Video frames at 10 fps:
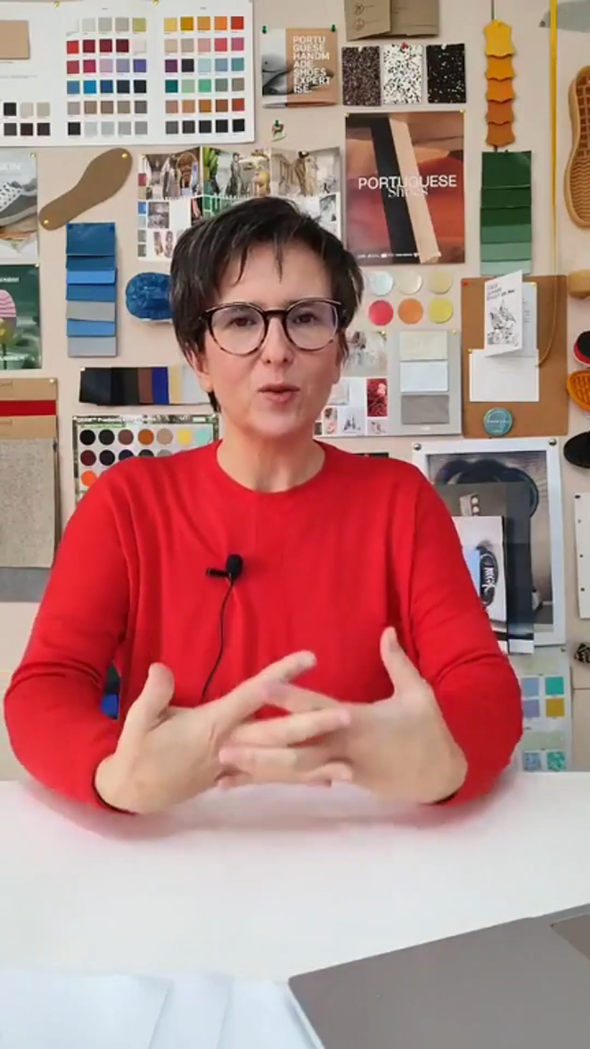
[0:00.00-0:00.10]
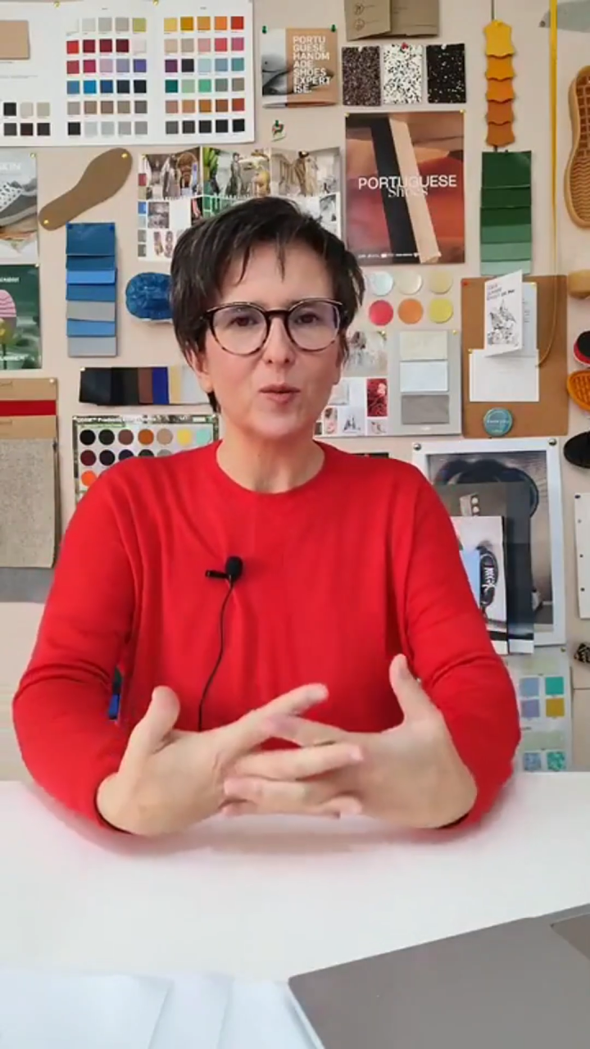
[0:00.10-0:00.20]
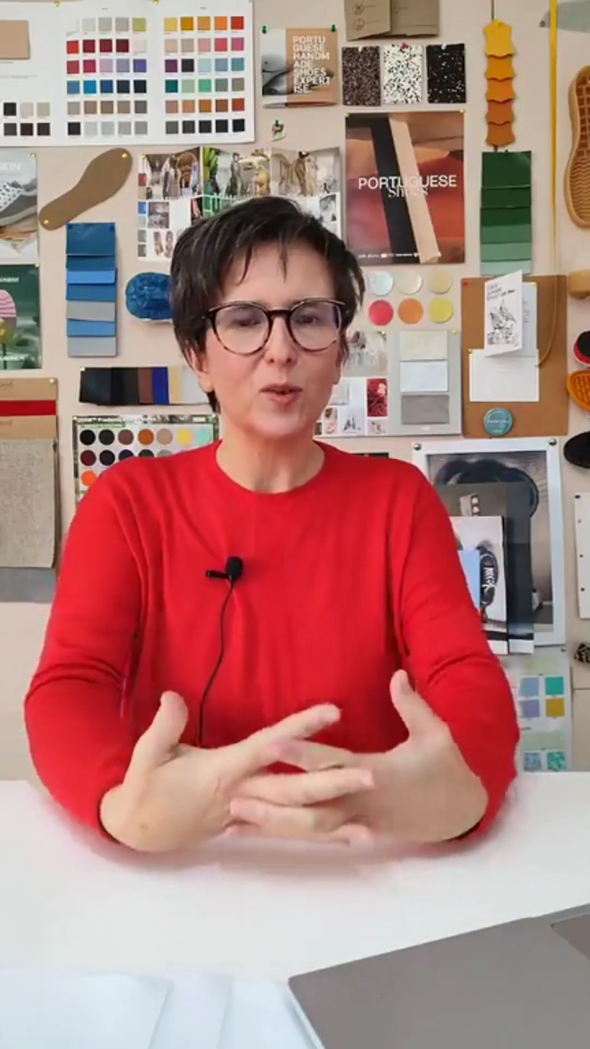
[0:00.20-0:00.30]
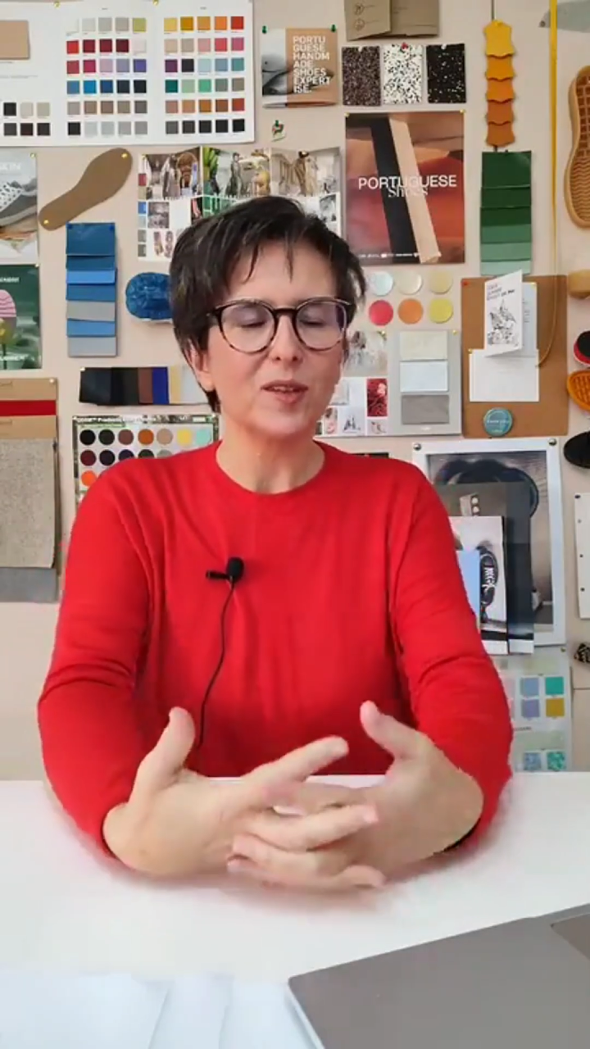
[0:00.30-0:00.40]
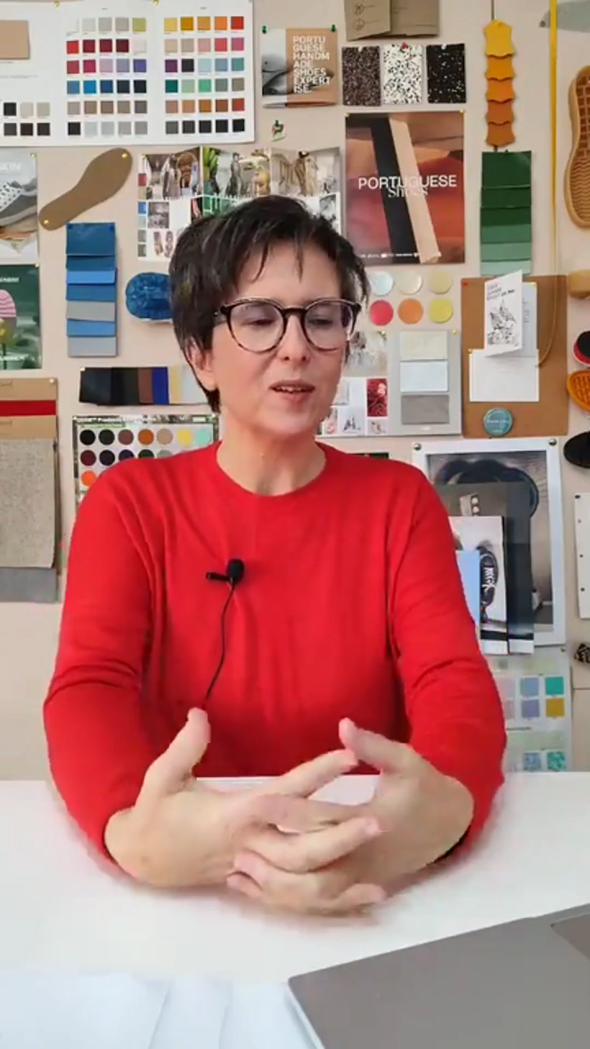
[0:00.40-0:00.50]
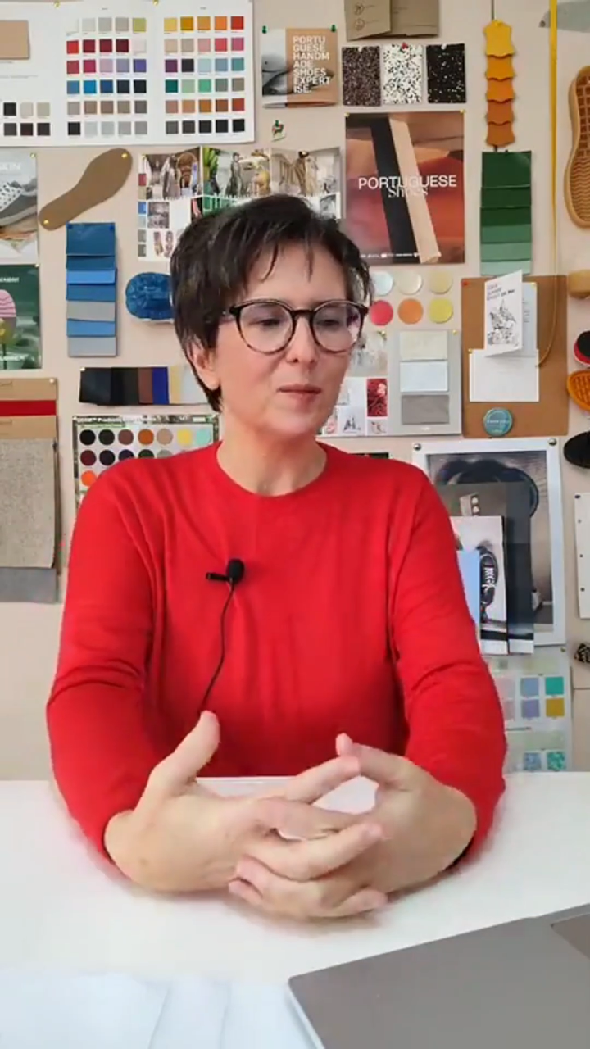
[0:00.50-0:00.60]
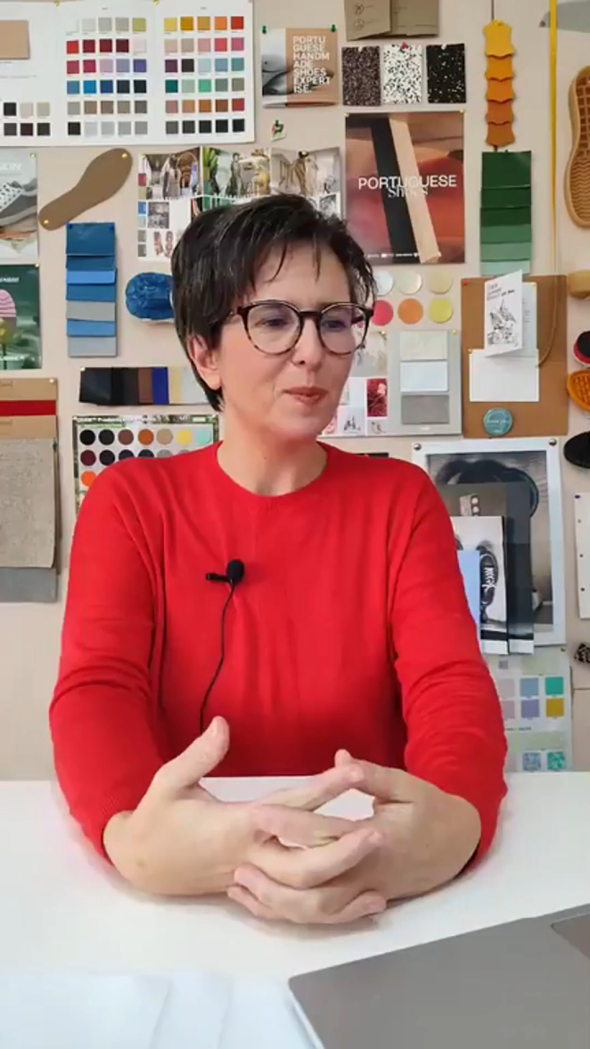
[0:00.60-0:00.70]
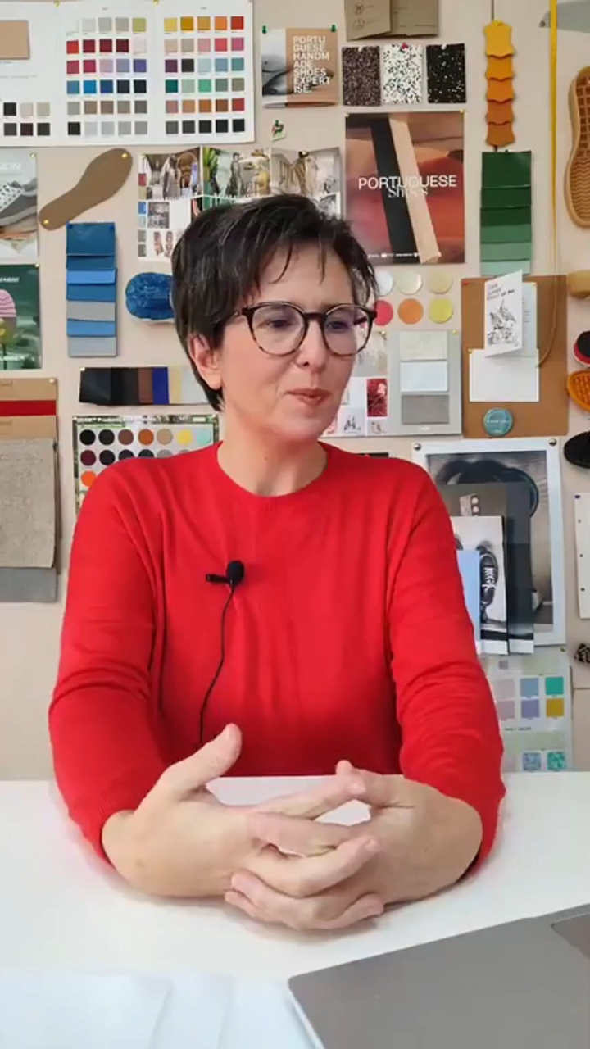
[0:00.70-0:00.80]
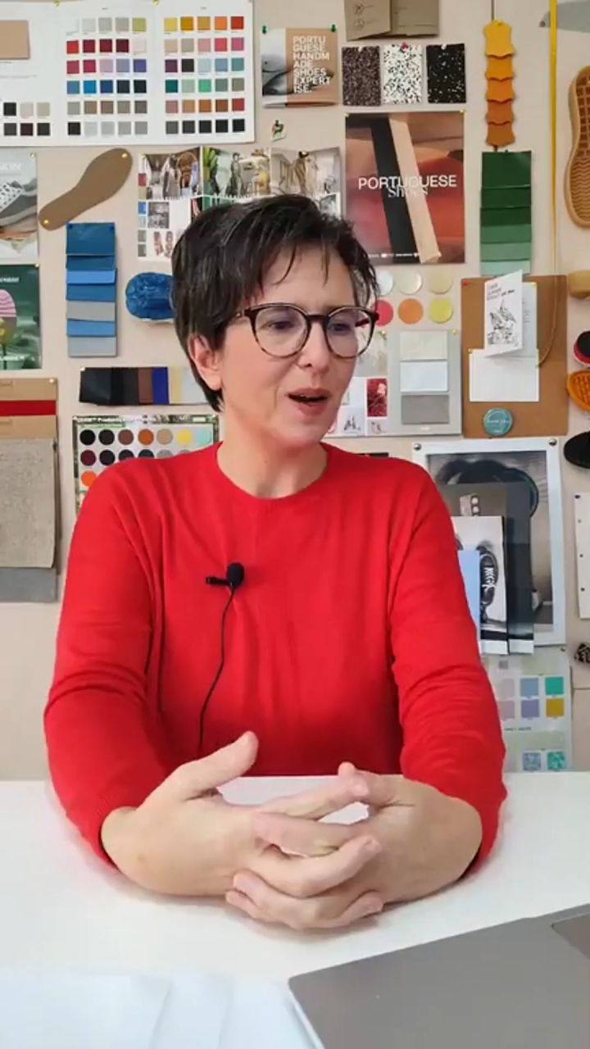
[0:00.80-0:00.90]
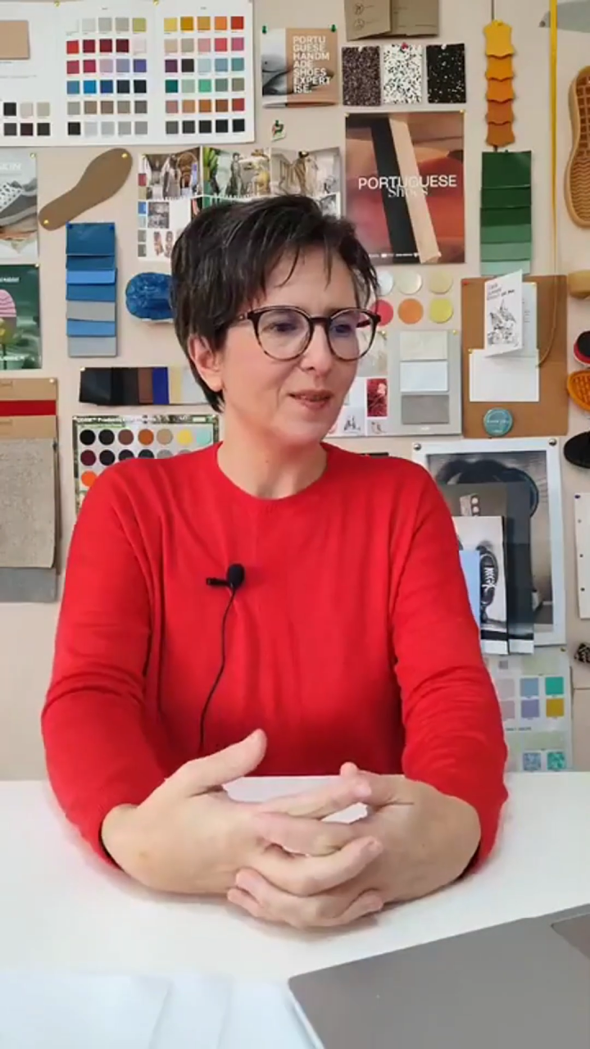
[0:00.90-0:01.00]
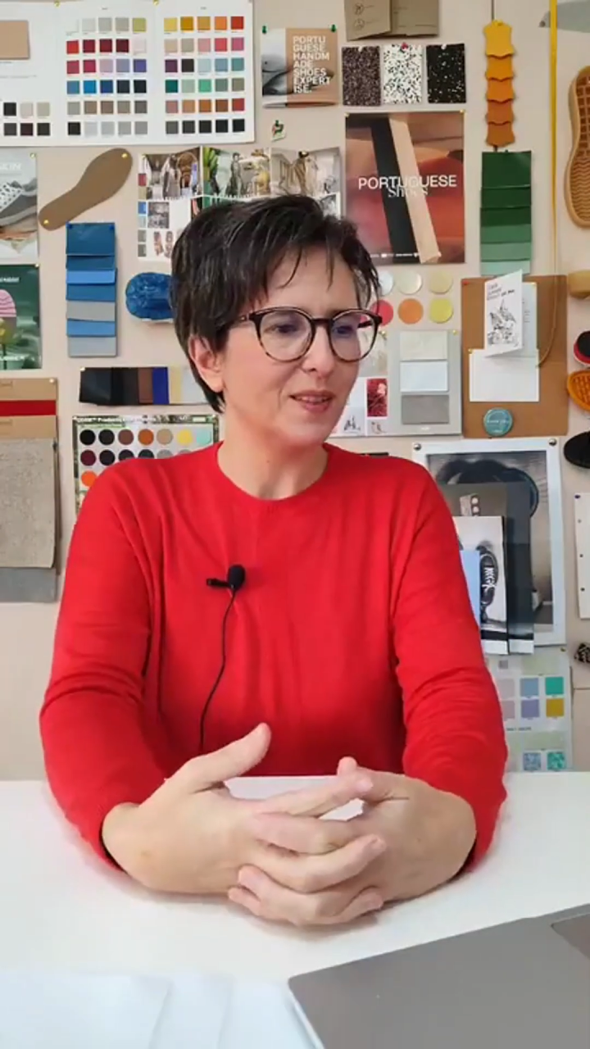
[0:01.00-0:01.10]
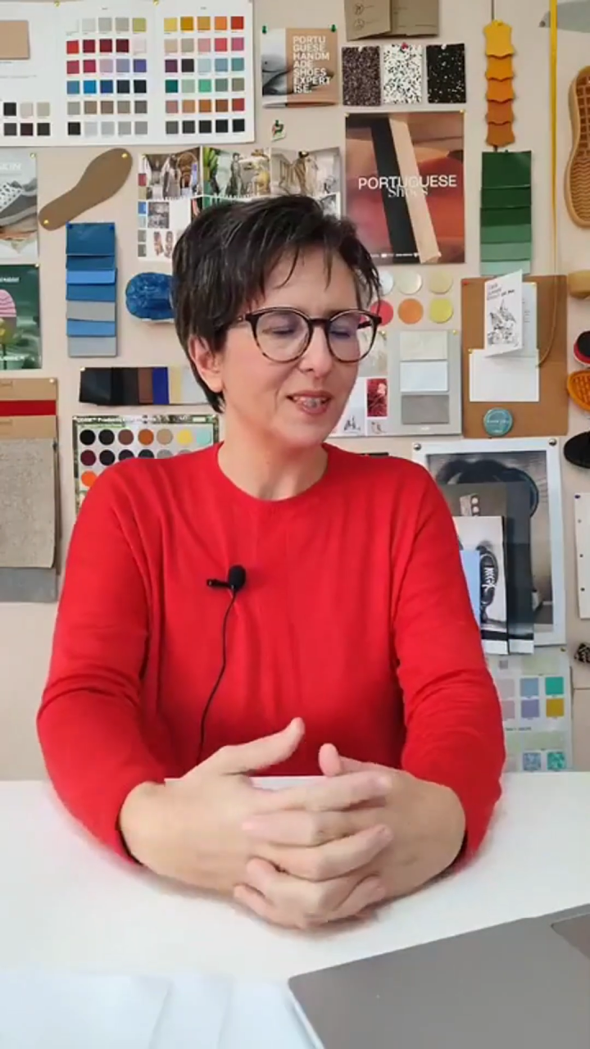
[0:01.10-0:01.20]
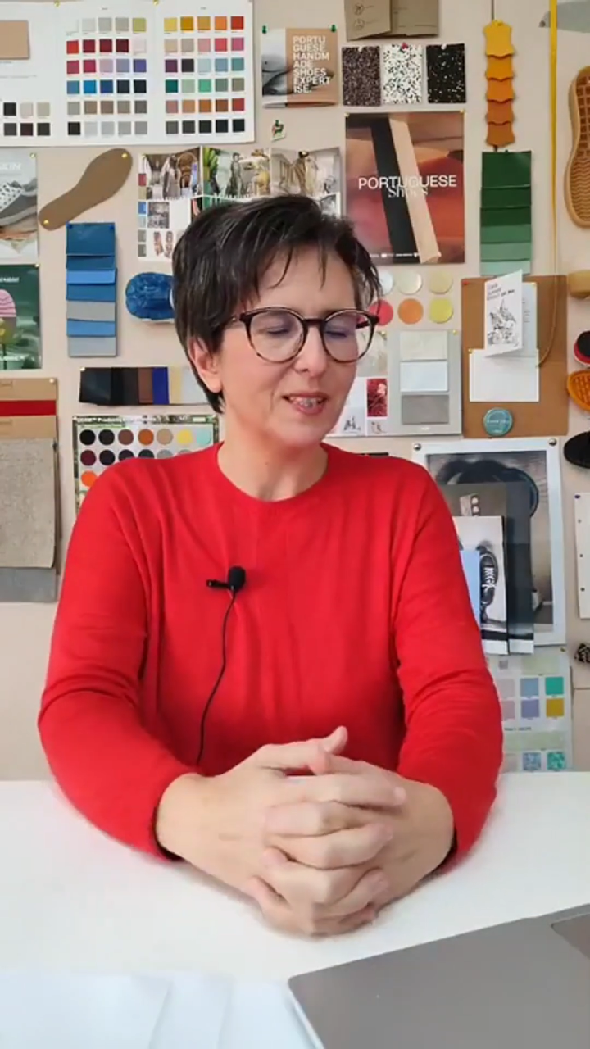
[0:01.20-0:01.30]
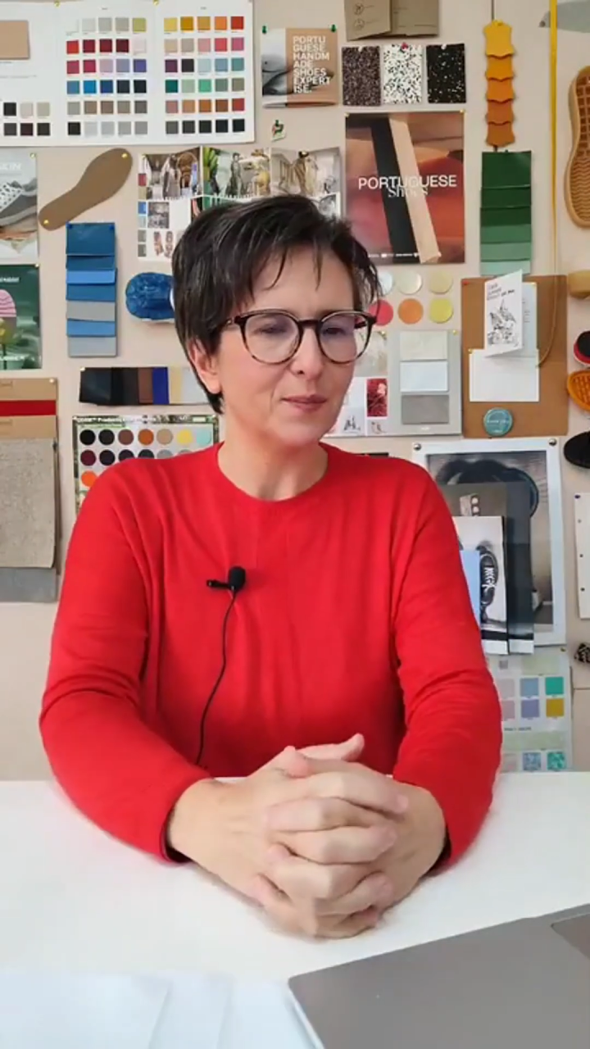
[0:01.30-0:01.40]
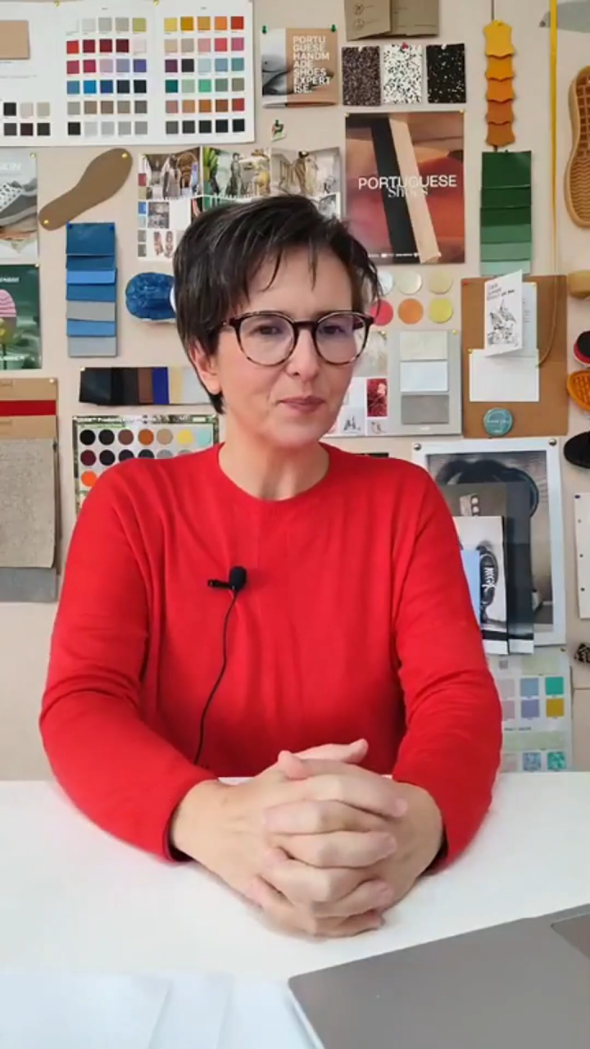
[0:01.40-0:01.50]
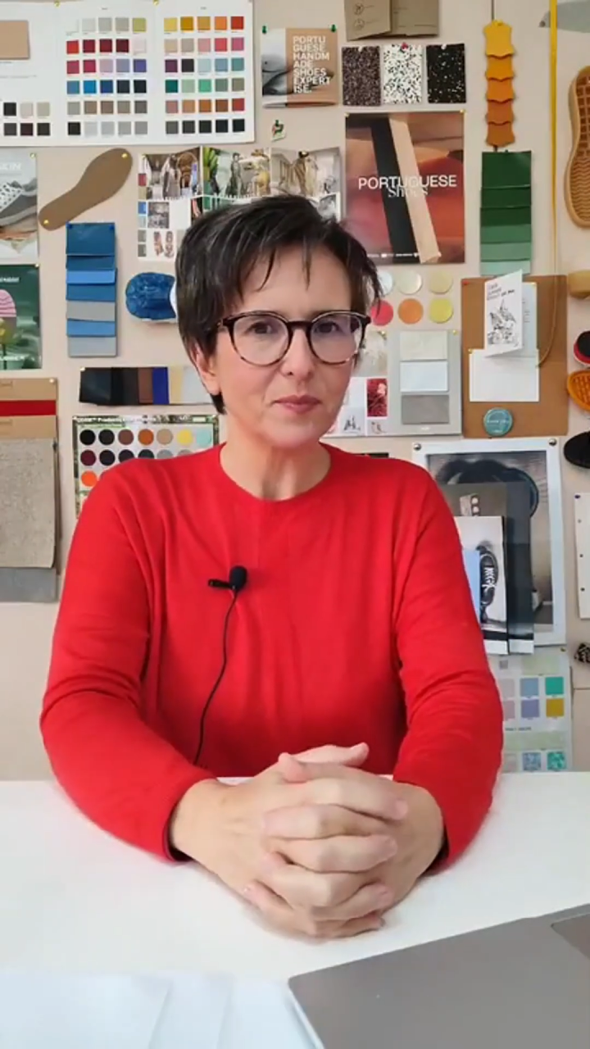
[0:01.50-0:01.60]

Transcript: from what I've seen